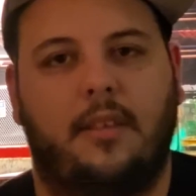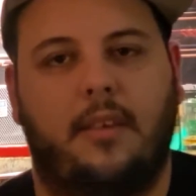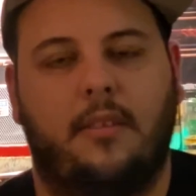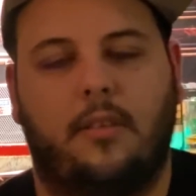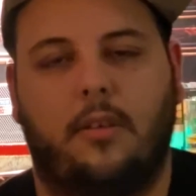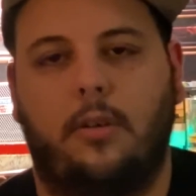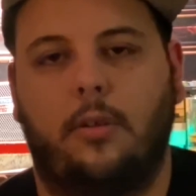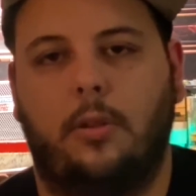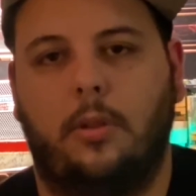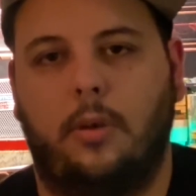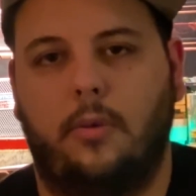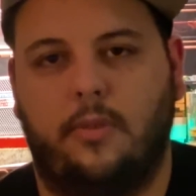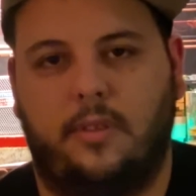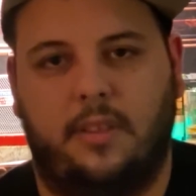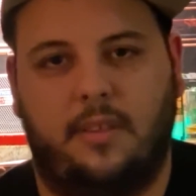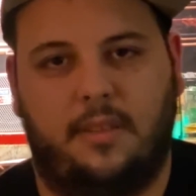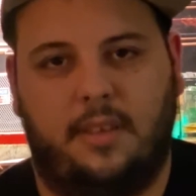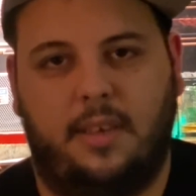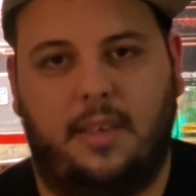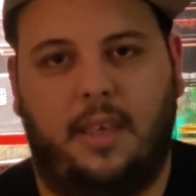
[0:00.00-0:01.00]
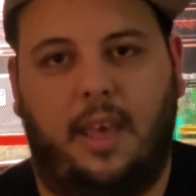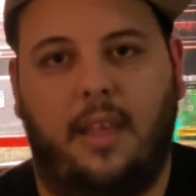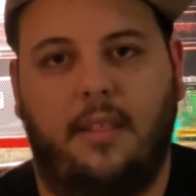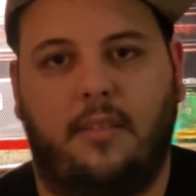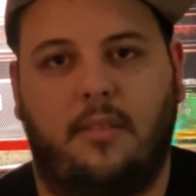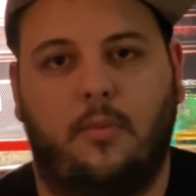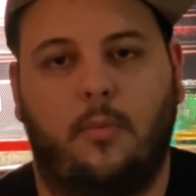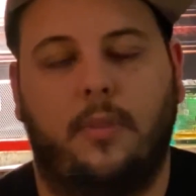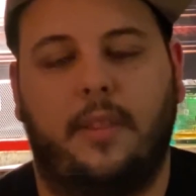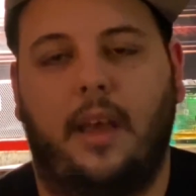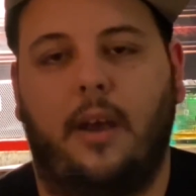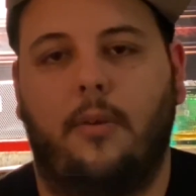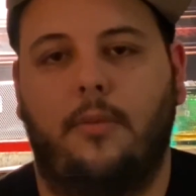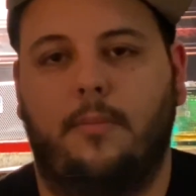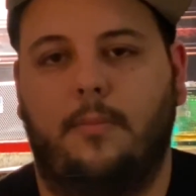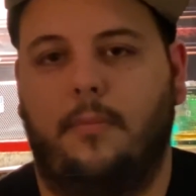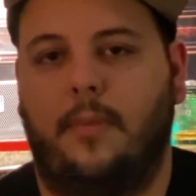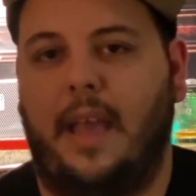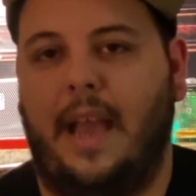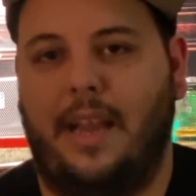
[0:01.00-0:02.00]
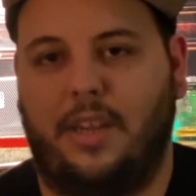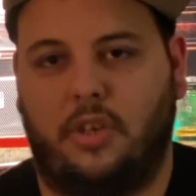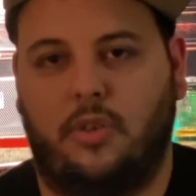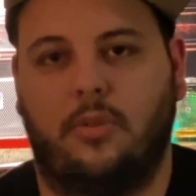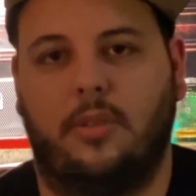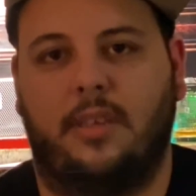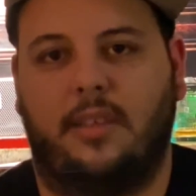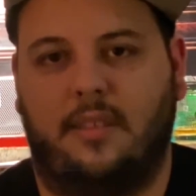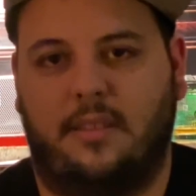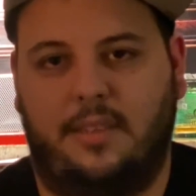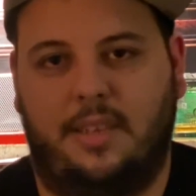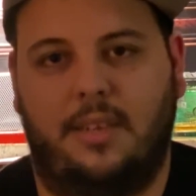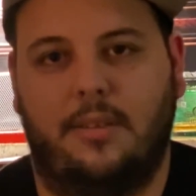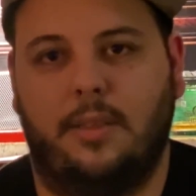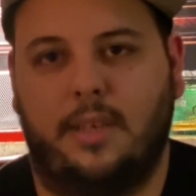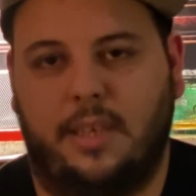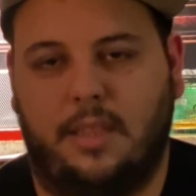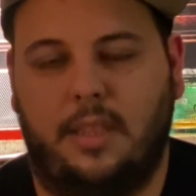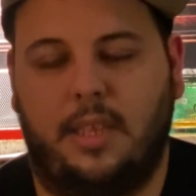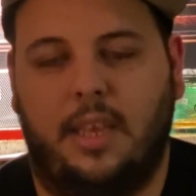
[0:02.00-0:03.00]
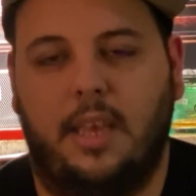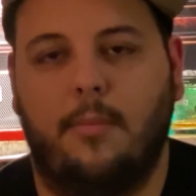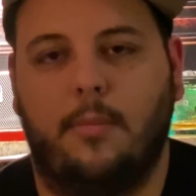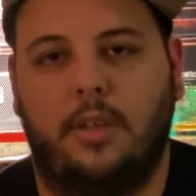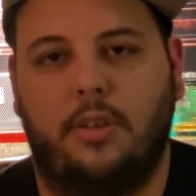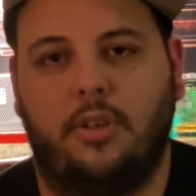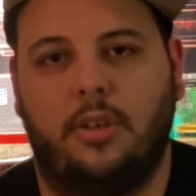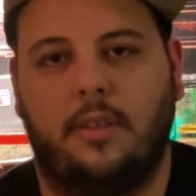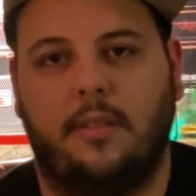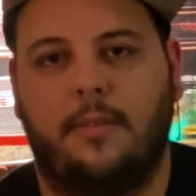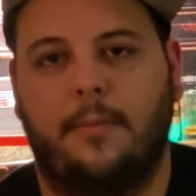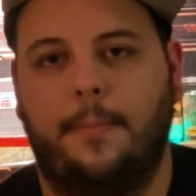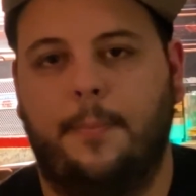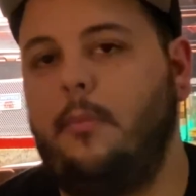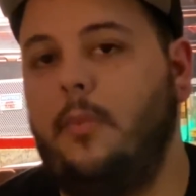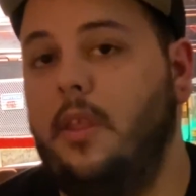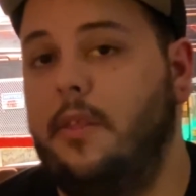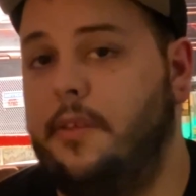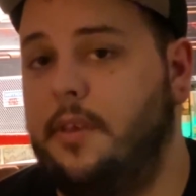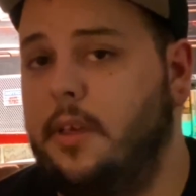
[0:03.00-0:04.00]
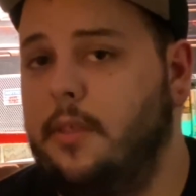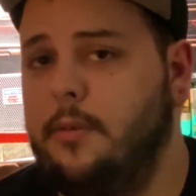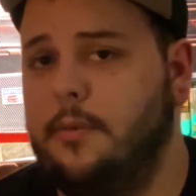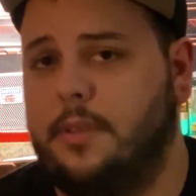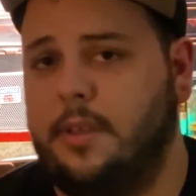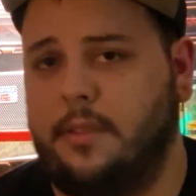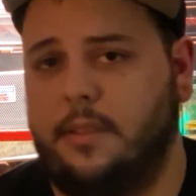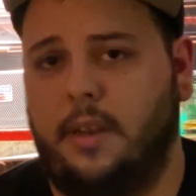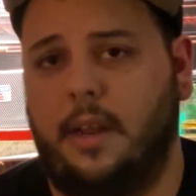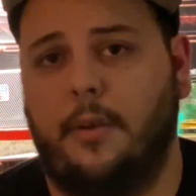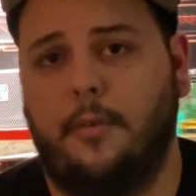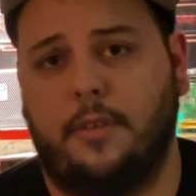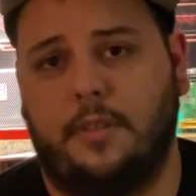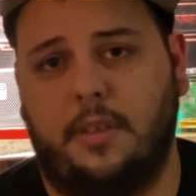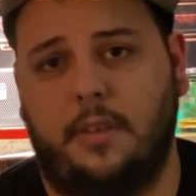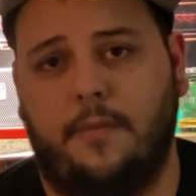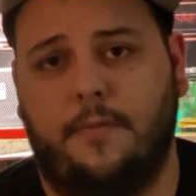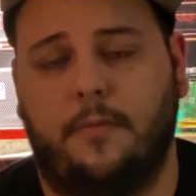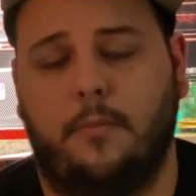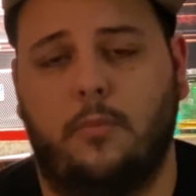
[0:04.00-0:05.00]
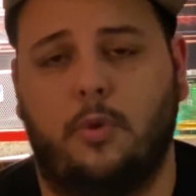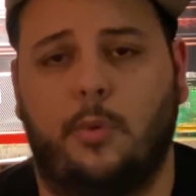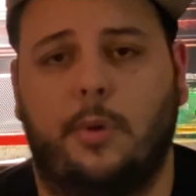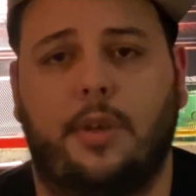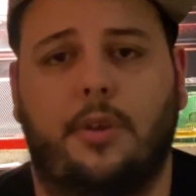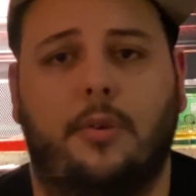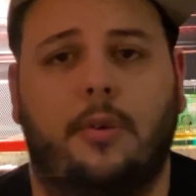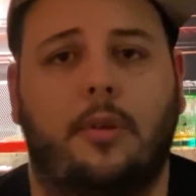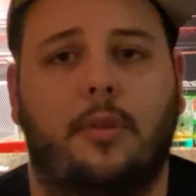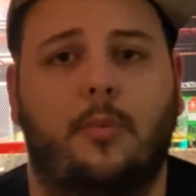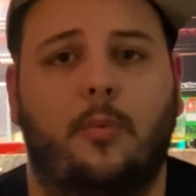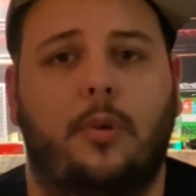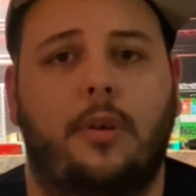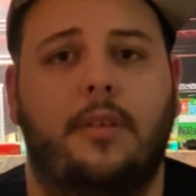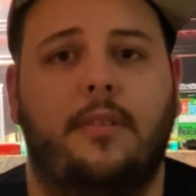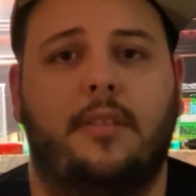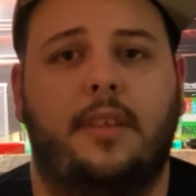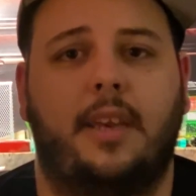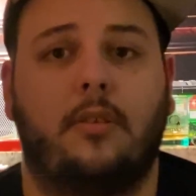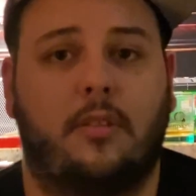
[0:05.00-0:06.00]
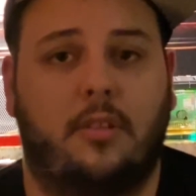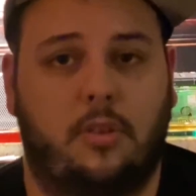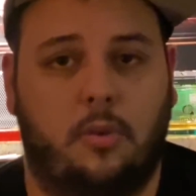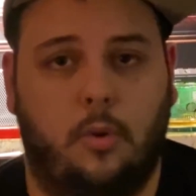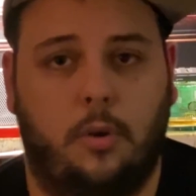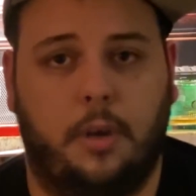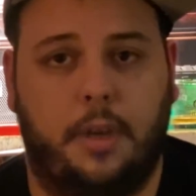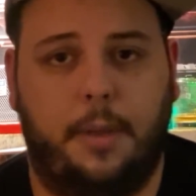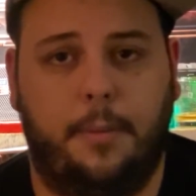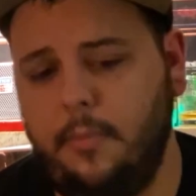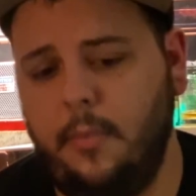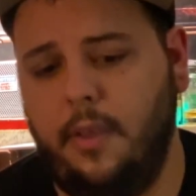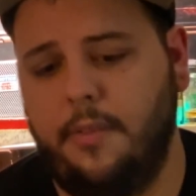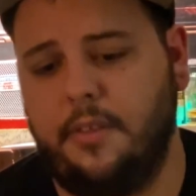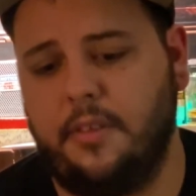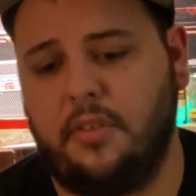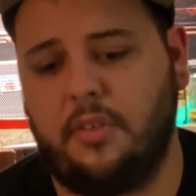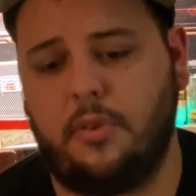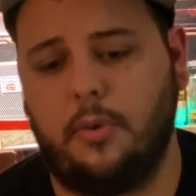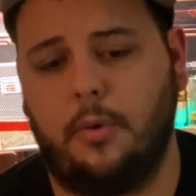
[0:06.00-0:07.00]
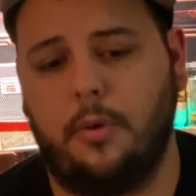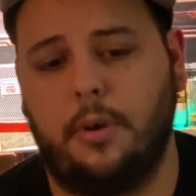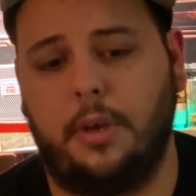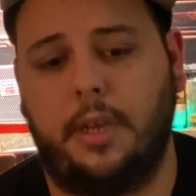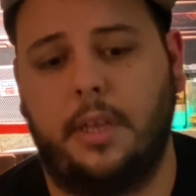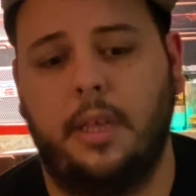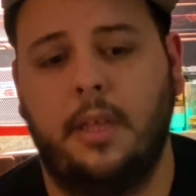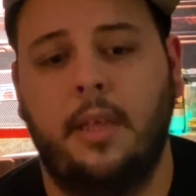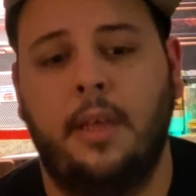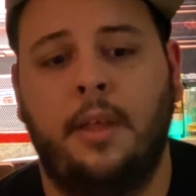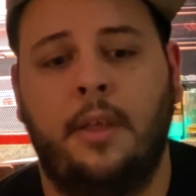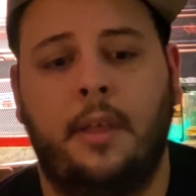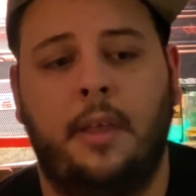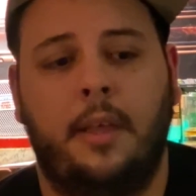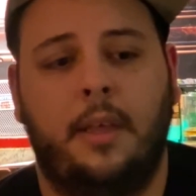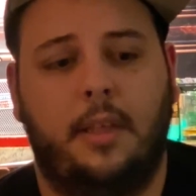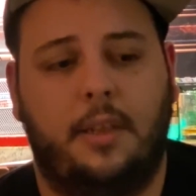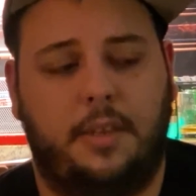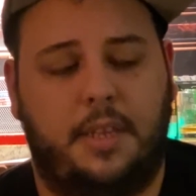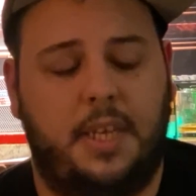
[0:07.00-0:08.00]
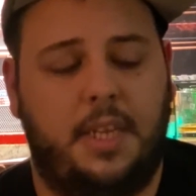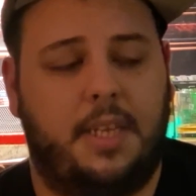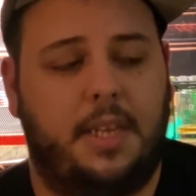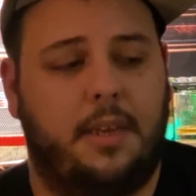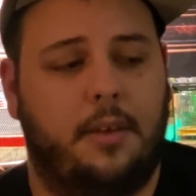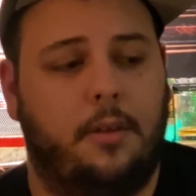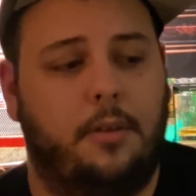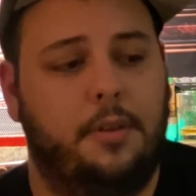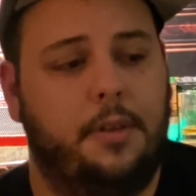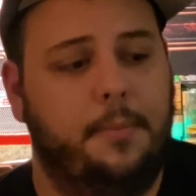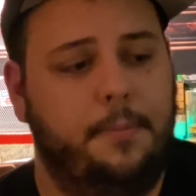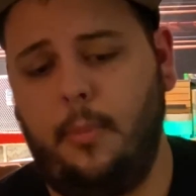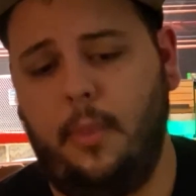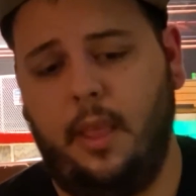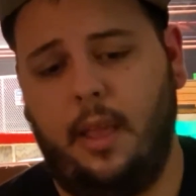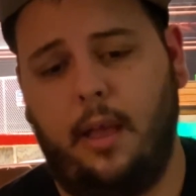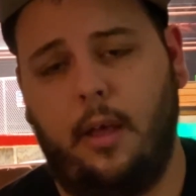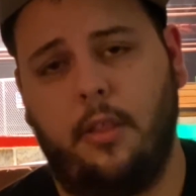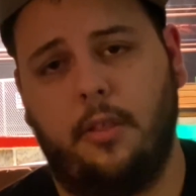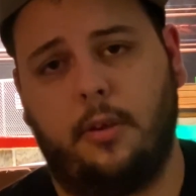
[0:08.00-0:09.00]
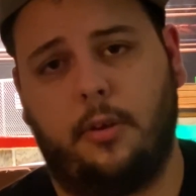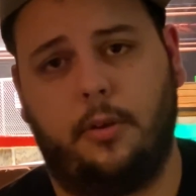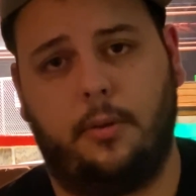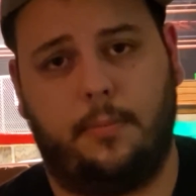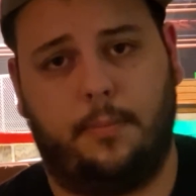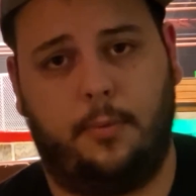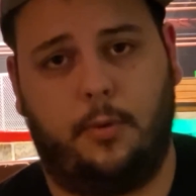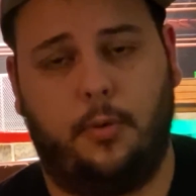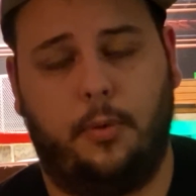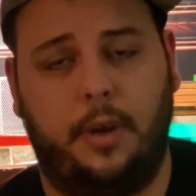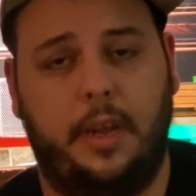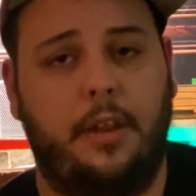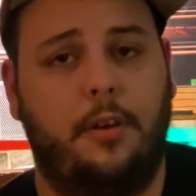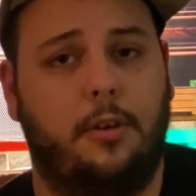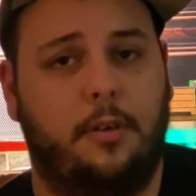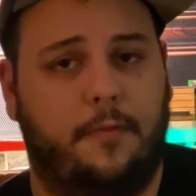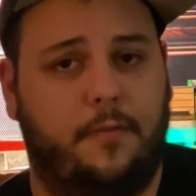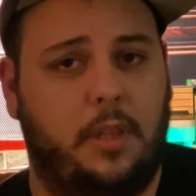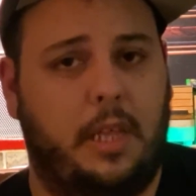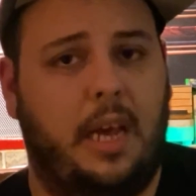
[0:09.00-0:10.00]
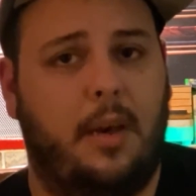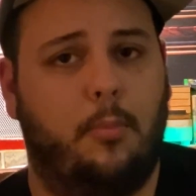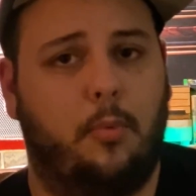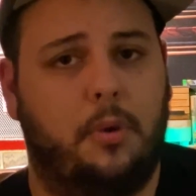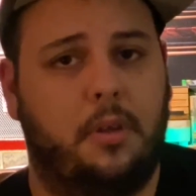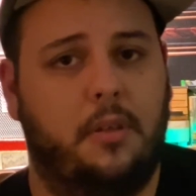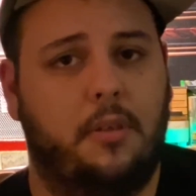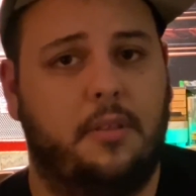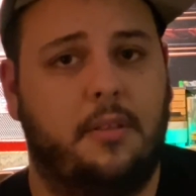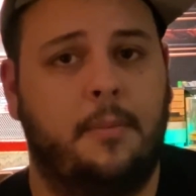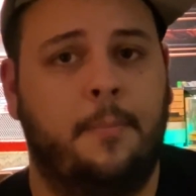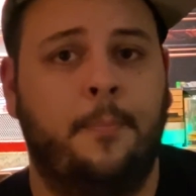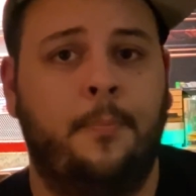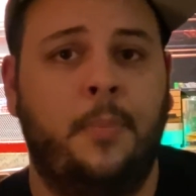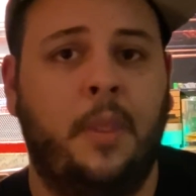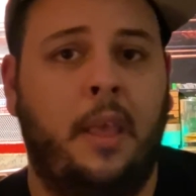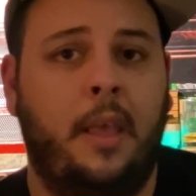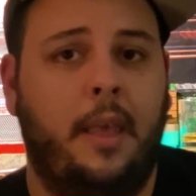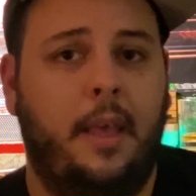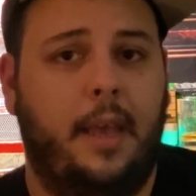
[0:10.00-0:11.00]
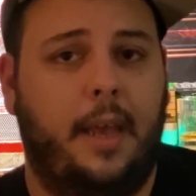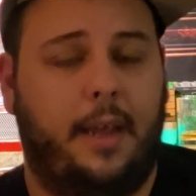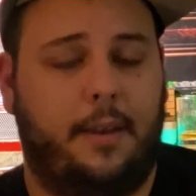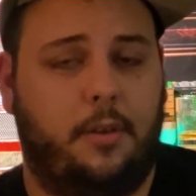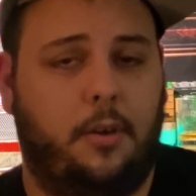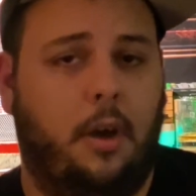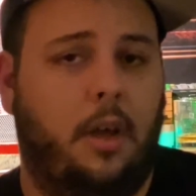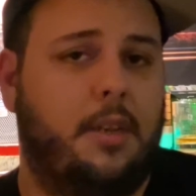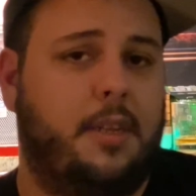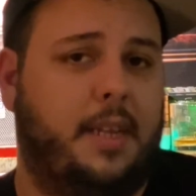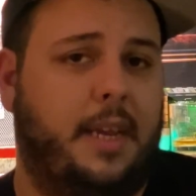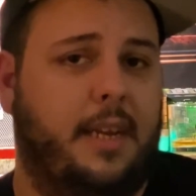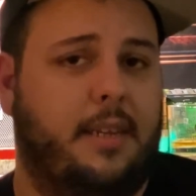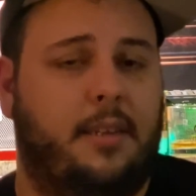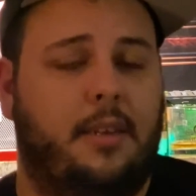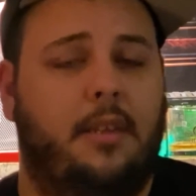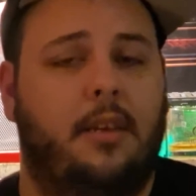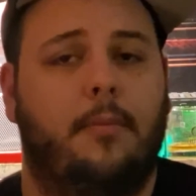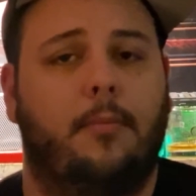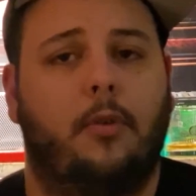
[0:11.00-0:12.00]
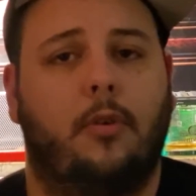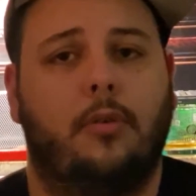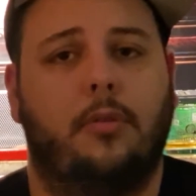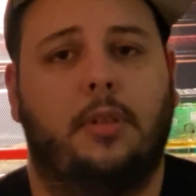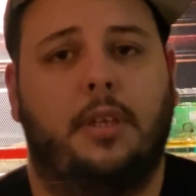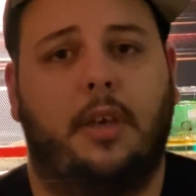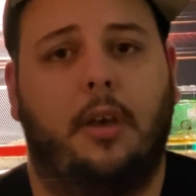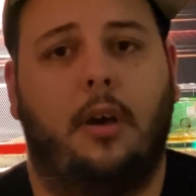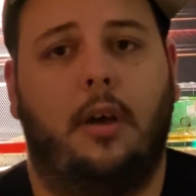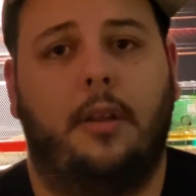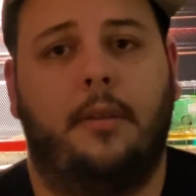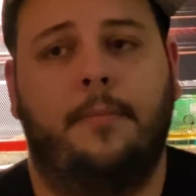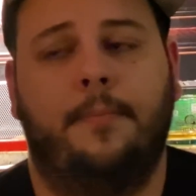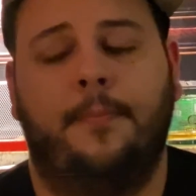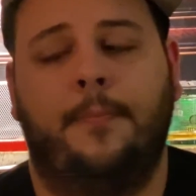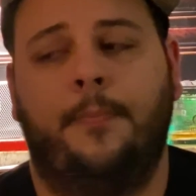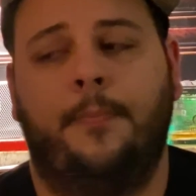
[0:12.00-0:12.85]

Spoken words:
as close as it gets without actually stealing the images. The other thing that I received from Joycult was a story, and the story detailed how the creator of Lab Wheels had contacted him early on